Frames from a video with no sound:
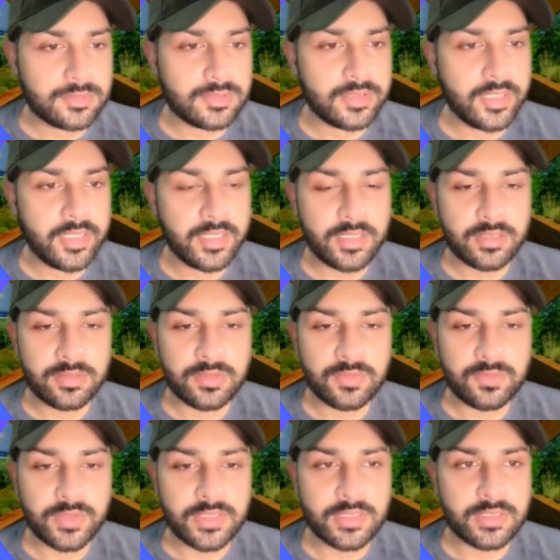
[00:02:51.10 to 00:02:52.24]
Then you
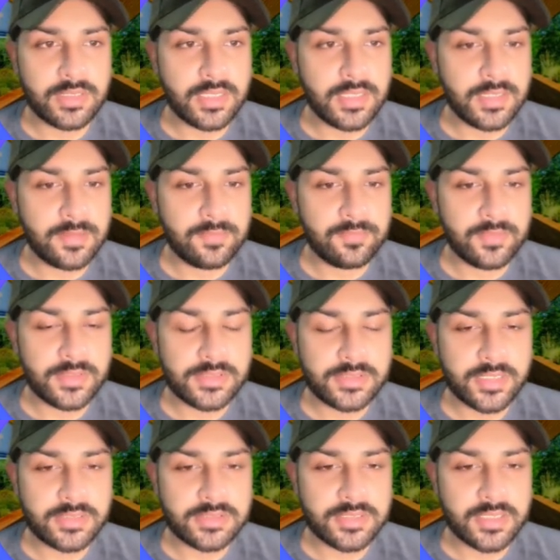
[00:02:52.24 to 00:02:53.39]
will once
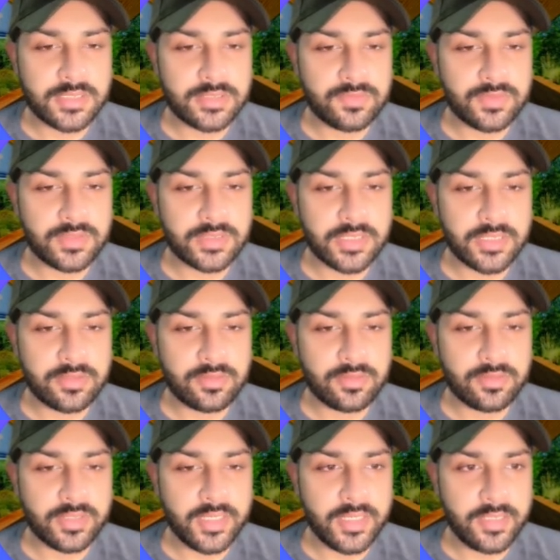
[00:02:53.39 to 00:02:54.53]
that's done, you will click
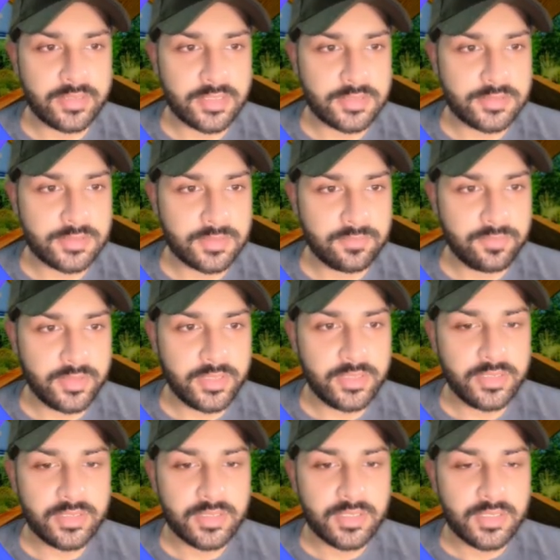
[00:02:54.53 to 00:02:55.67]
on add custom field.